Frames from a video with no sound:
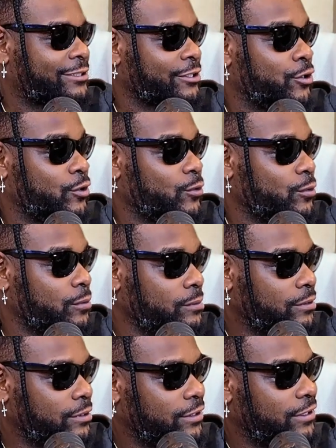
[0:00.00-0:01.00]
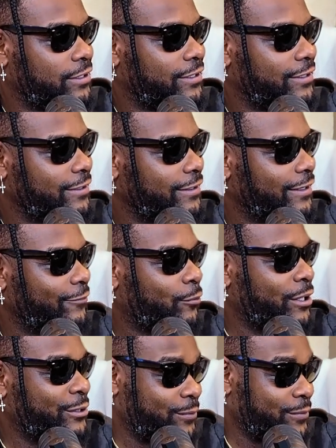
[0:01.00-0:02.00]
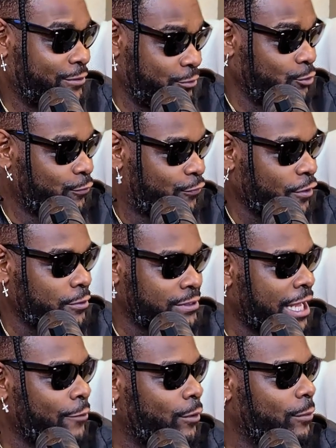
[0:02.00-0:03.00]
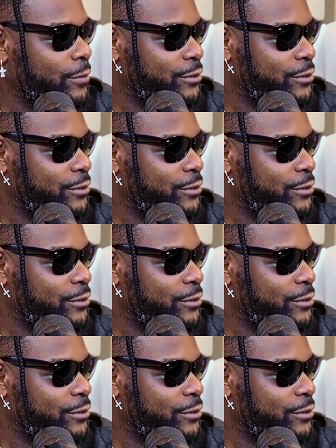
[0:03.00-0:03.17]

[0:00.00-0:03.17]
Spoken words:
you, would you first? Like, what would you?